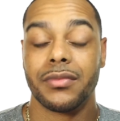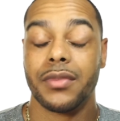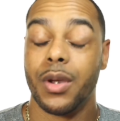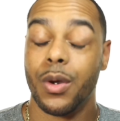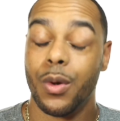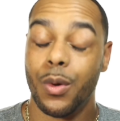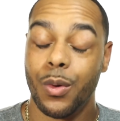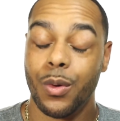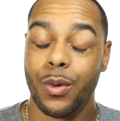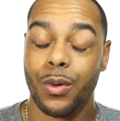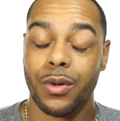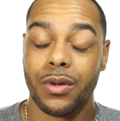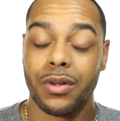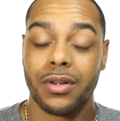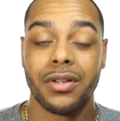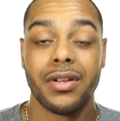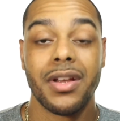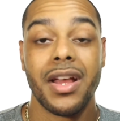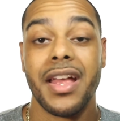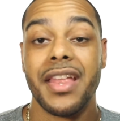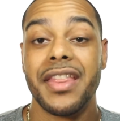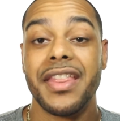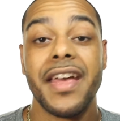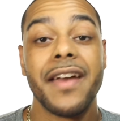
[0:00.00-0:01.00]
Or,
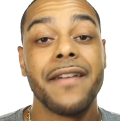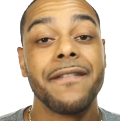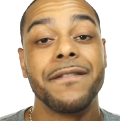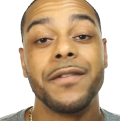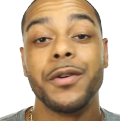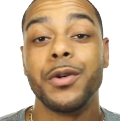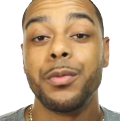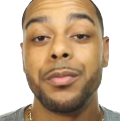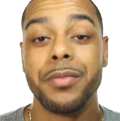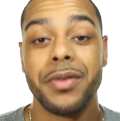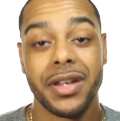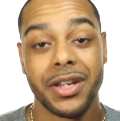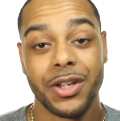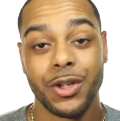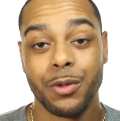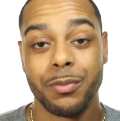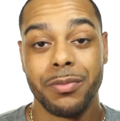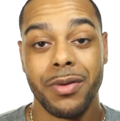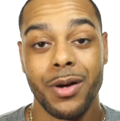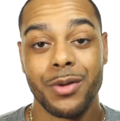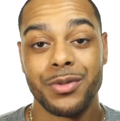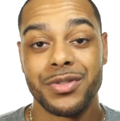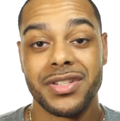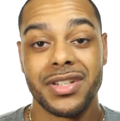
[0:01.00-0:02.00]
that food pic you
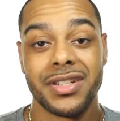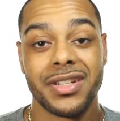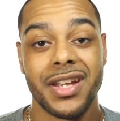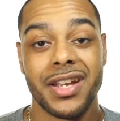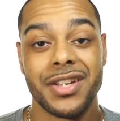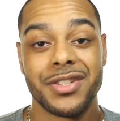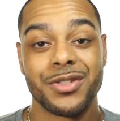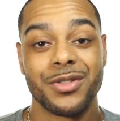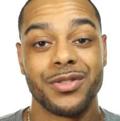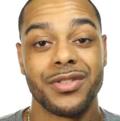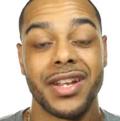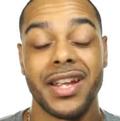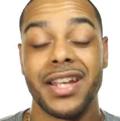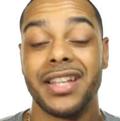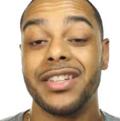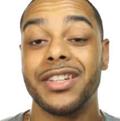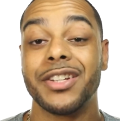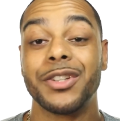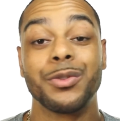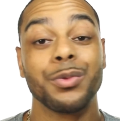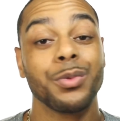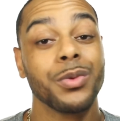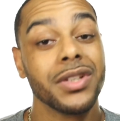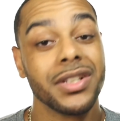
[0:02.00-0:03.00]
posted yesterday
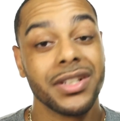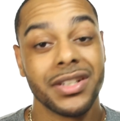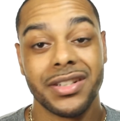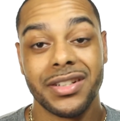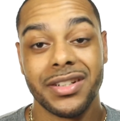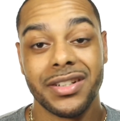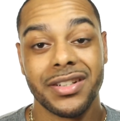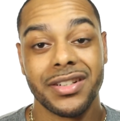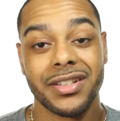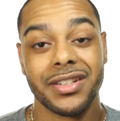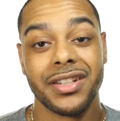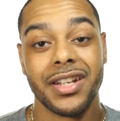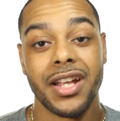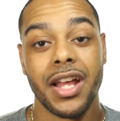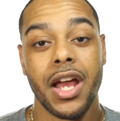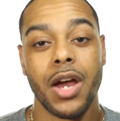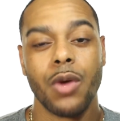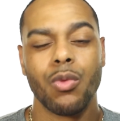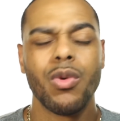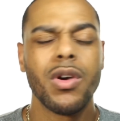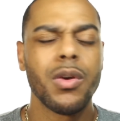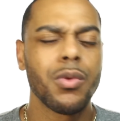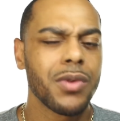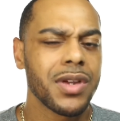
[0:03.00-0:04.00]
looked really good.
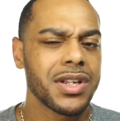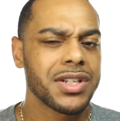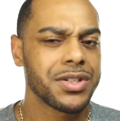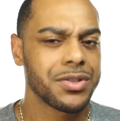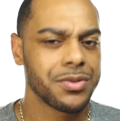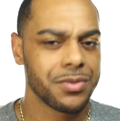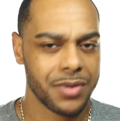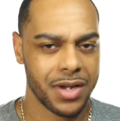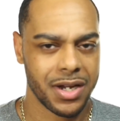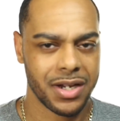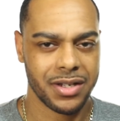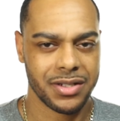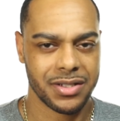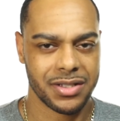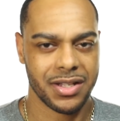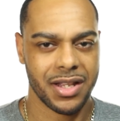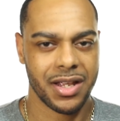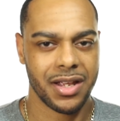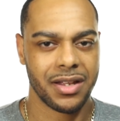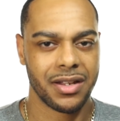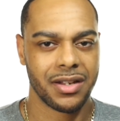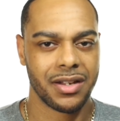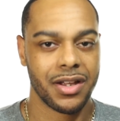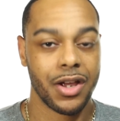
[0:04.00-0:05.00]
What restaurant is
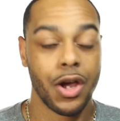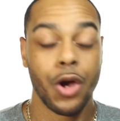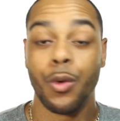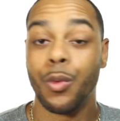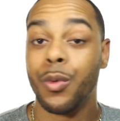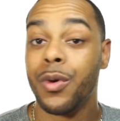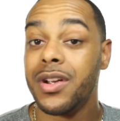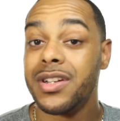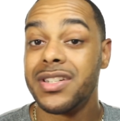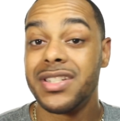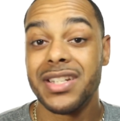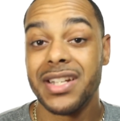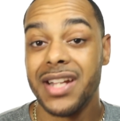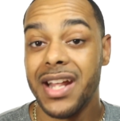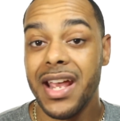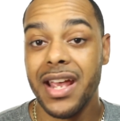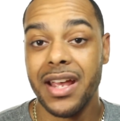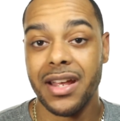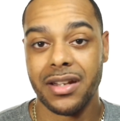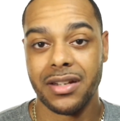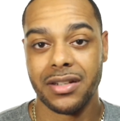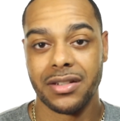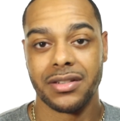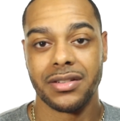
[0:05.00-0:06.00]
that? Where's it
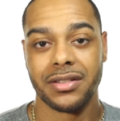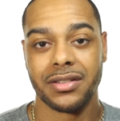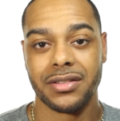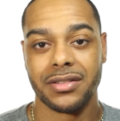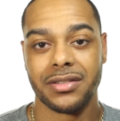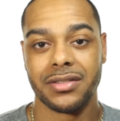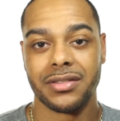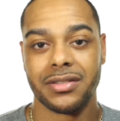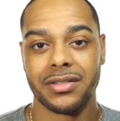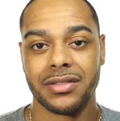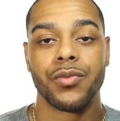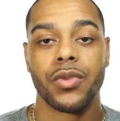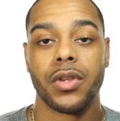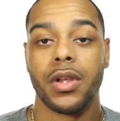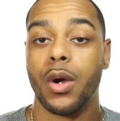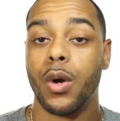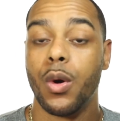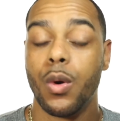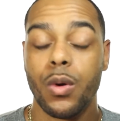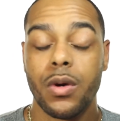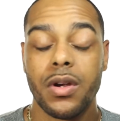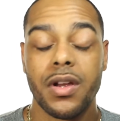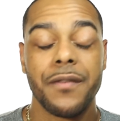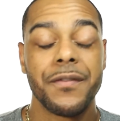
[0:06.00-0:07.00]
at?
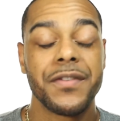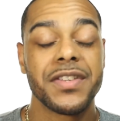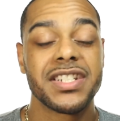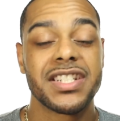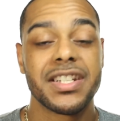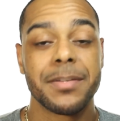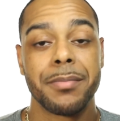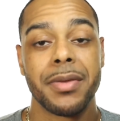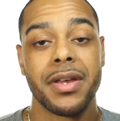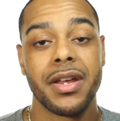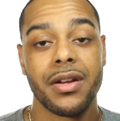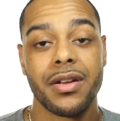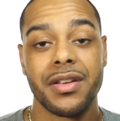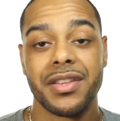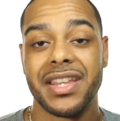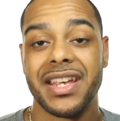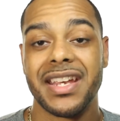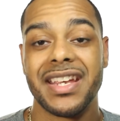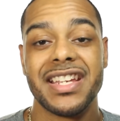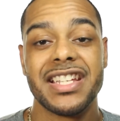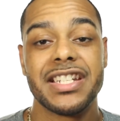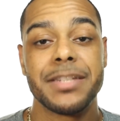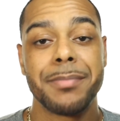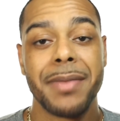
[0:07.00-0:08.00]
Or if it's apparent that
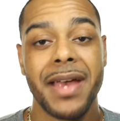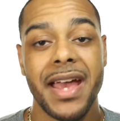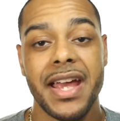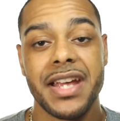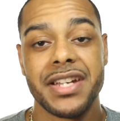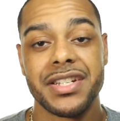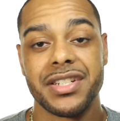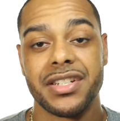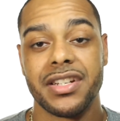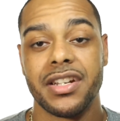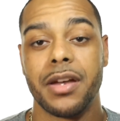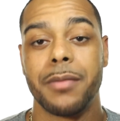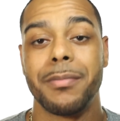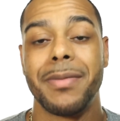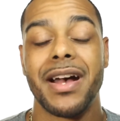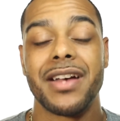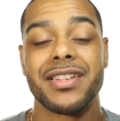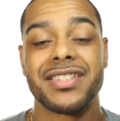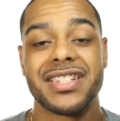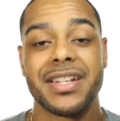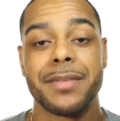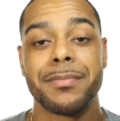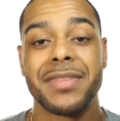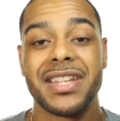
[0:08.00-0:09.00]
he's passionate about
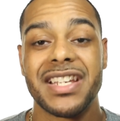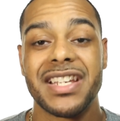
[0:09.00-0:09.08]
something